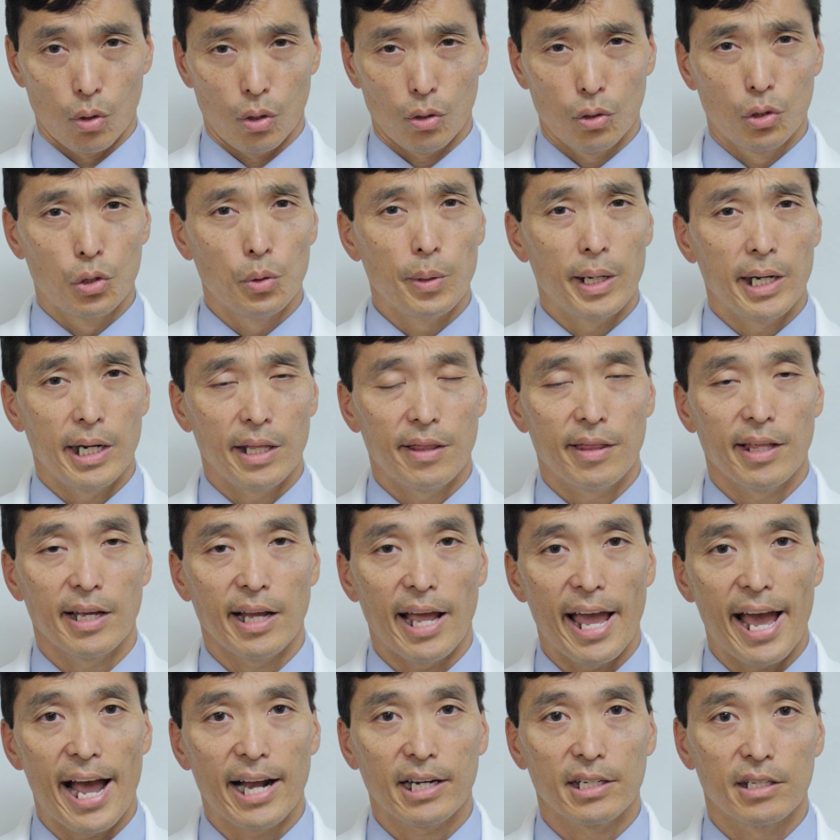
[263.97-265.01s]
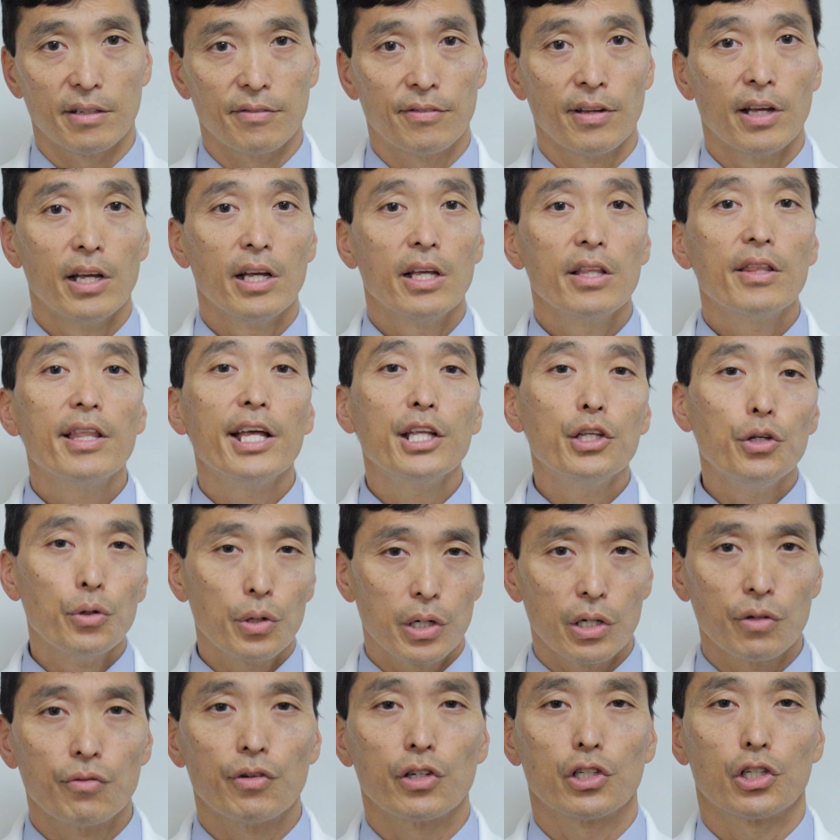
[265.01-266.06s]
do anything active, then you
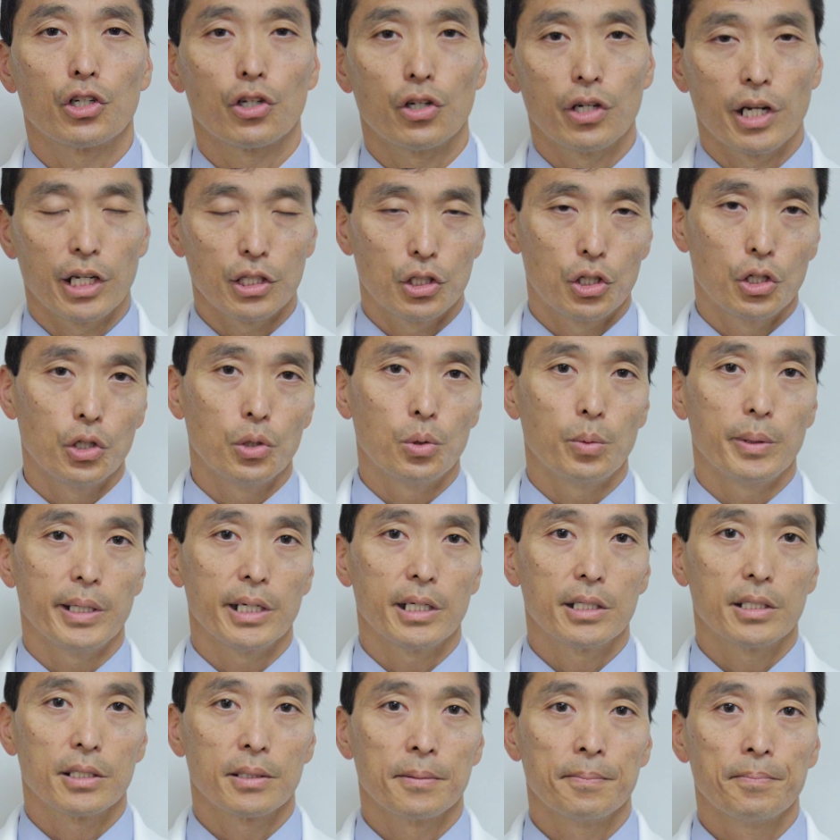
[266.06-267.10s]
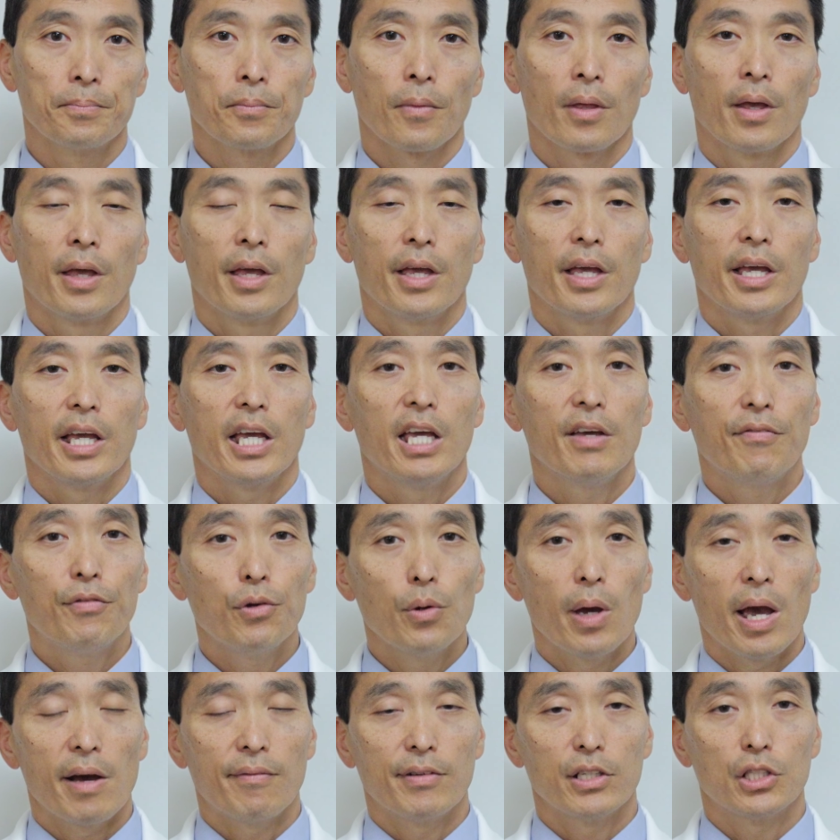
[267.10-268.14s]
can return at 2 weeks. If
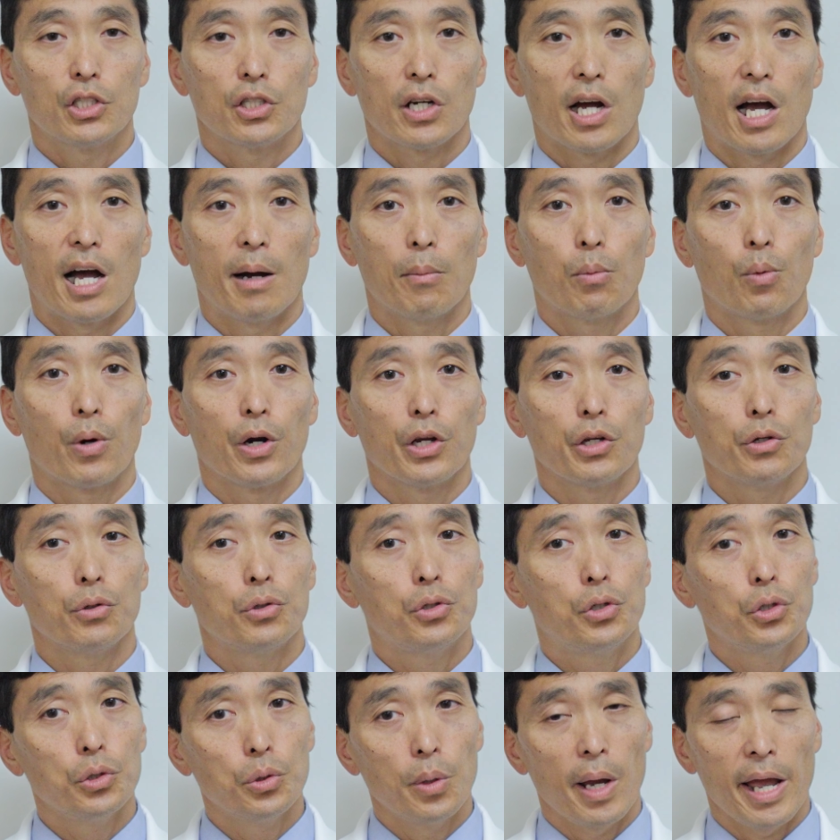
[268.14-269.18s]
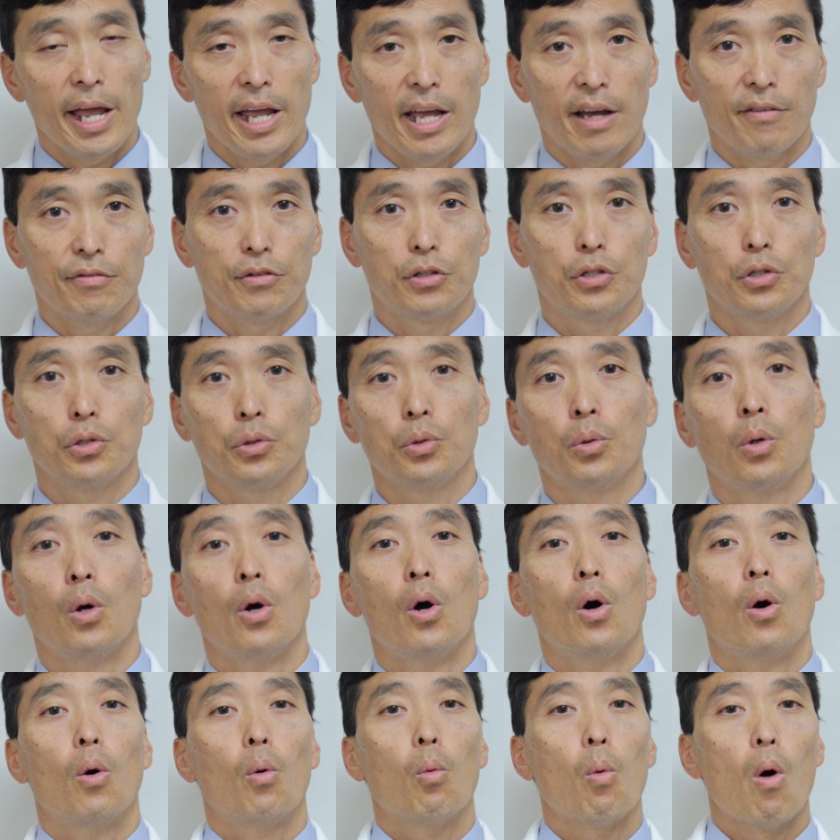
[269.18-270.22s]
you have a job where you do have to
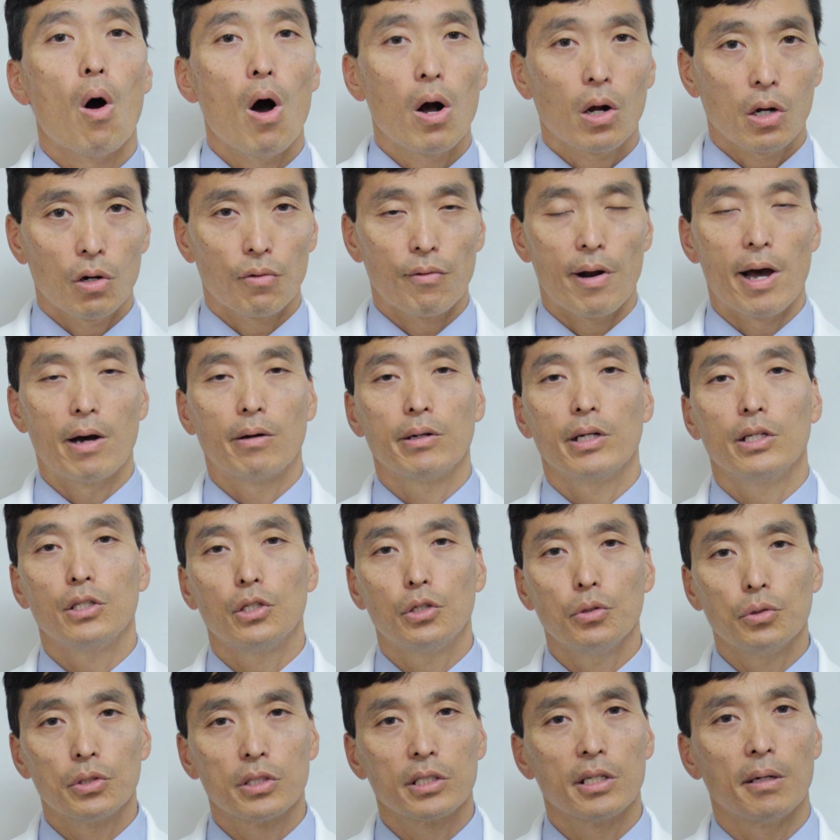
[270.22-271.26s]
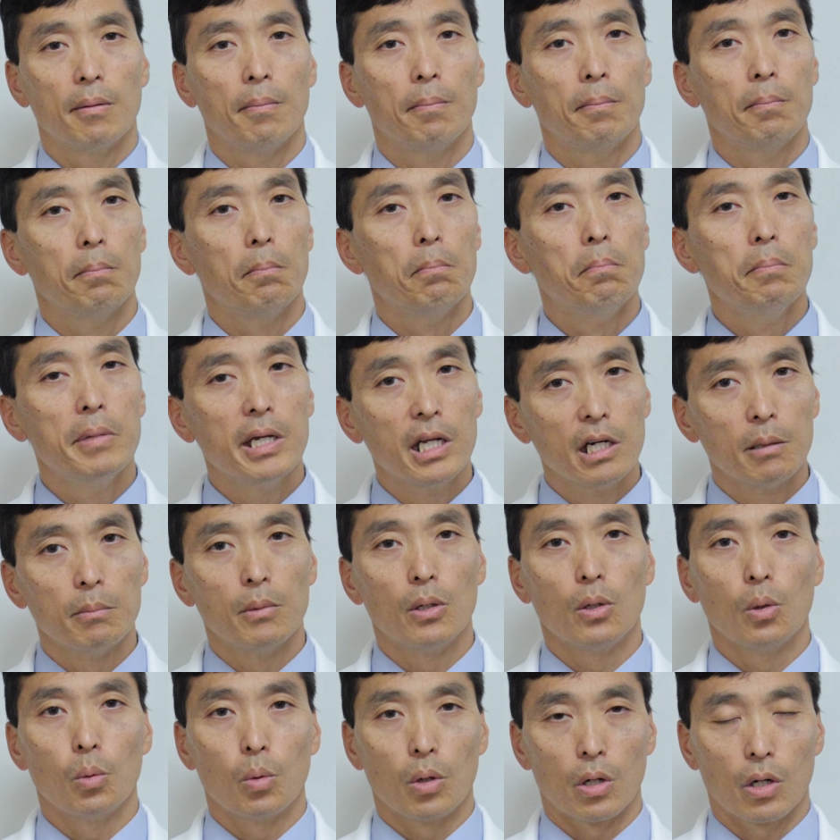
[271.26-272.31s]
walk around and do some
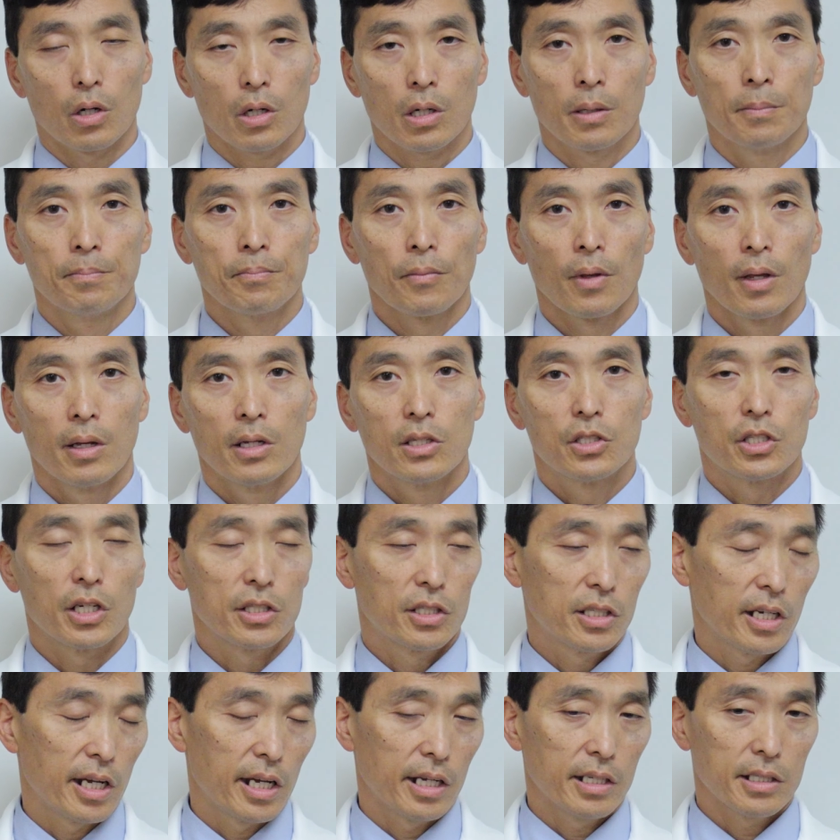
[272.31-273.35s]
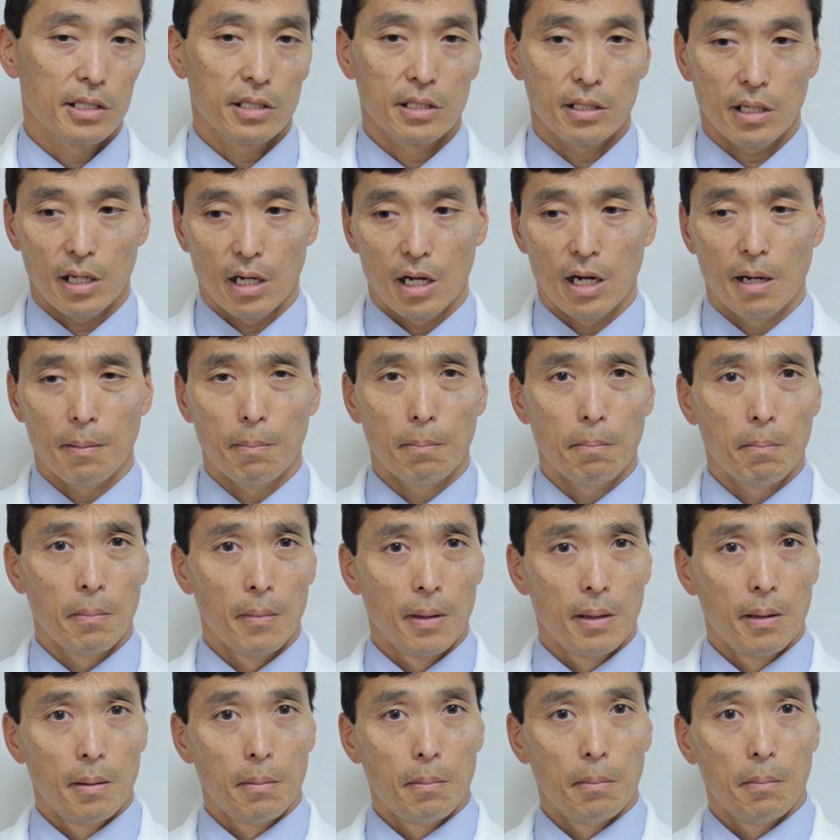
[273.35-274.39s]
minimal work, such as
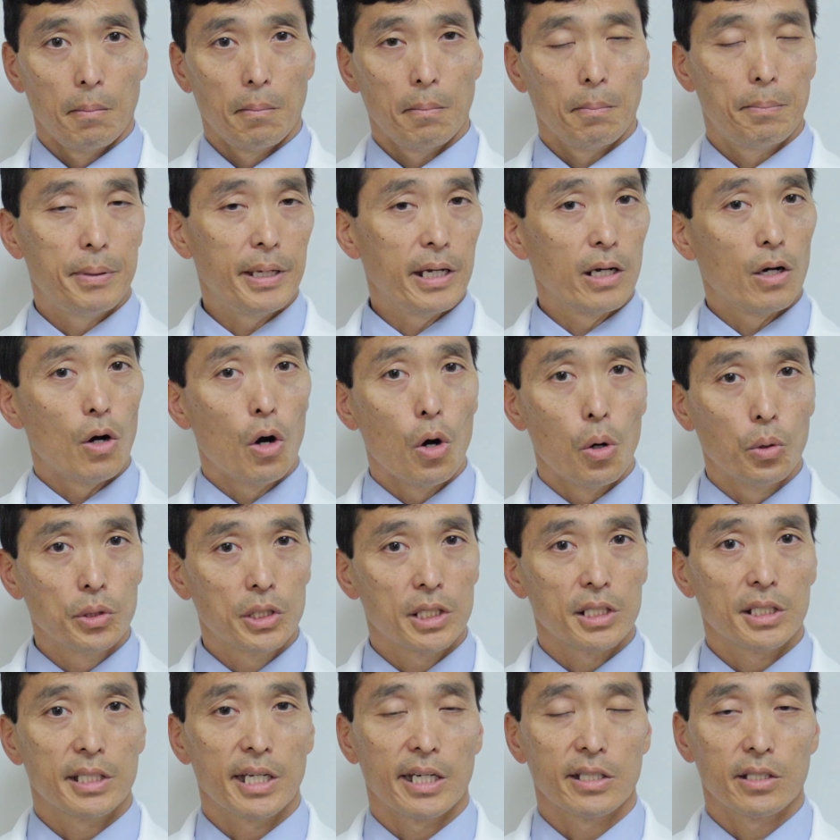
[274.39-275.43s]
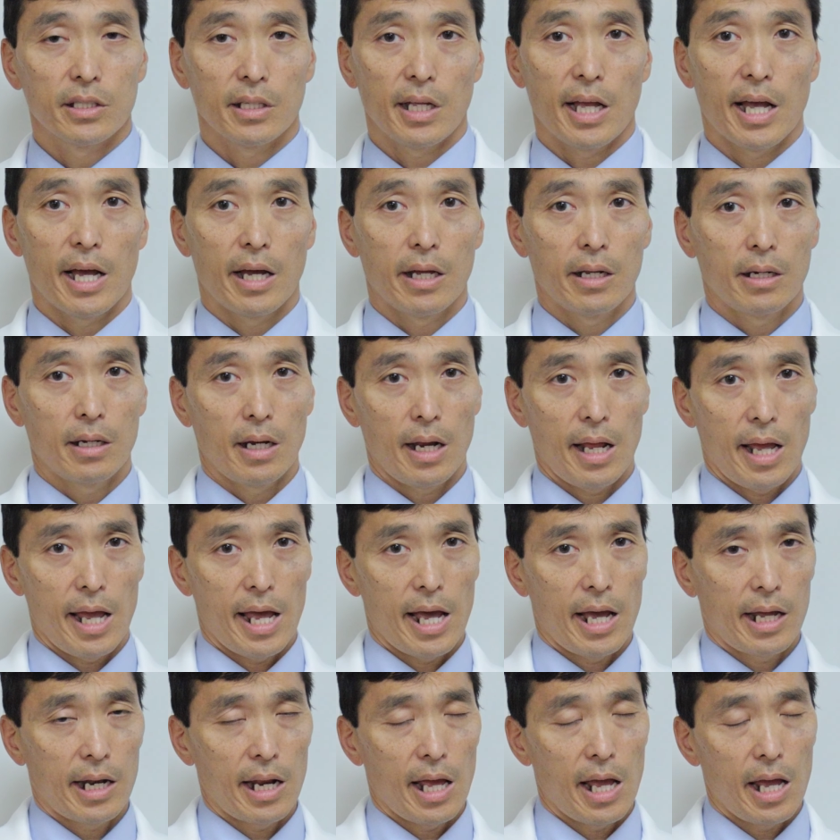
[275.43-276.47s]
being a hostess at
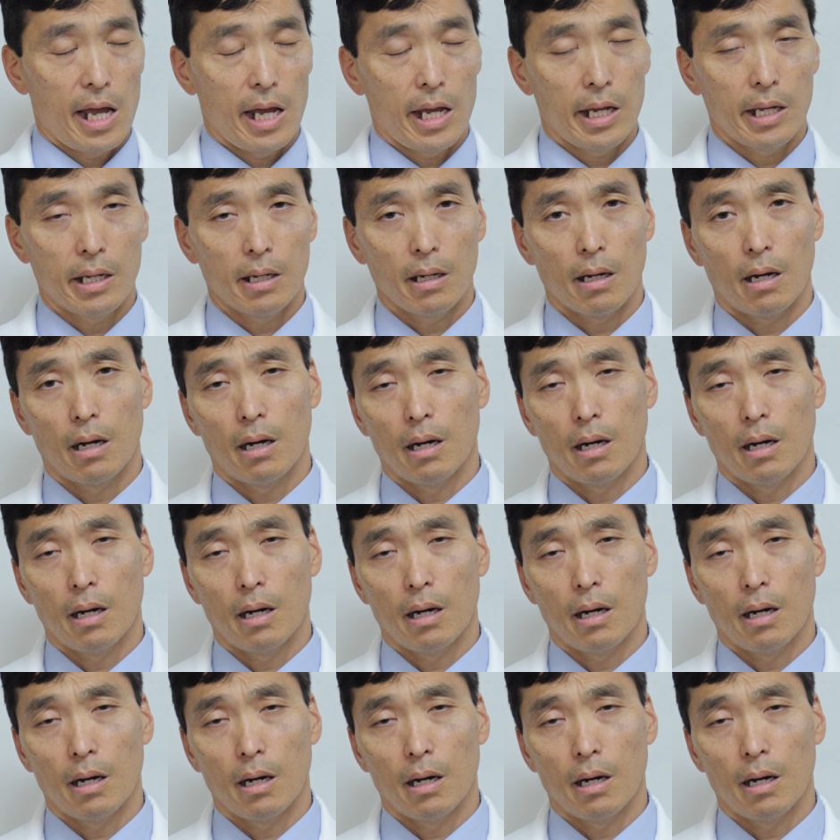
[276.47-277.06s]
a